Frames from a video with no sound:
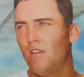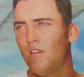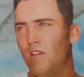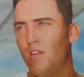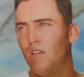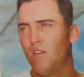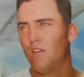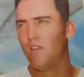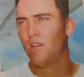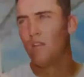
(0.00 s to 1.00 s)
This is
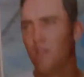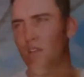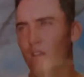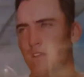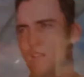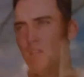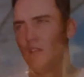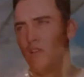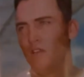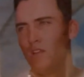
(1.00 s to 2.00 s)
a
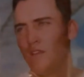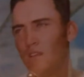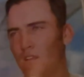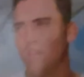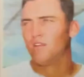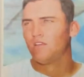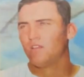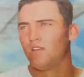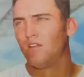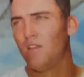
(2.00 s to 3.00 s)
1970. Yeah,
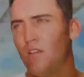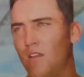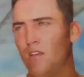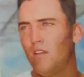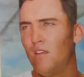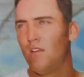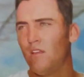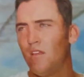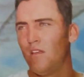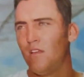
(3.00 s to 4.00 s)

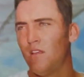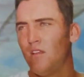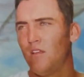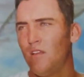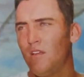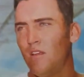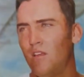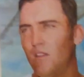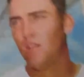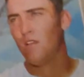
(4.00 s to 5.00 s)
1970 Greg Nettles,
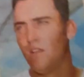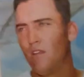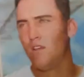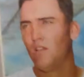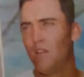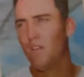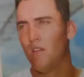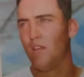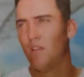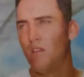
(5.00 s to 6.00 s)
who also was a
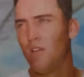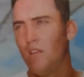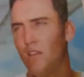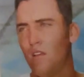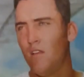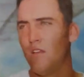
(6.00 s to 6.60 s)
Yankee at one point.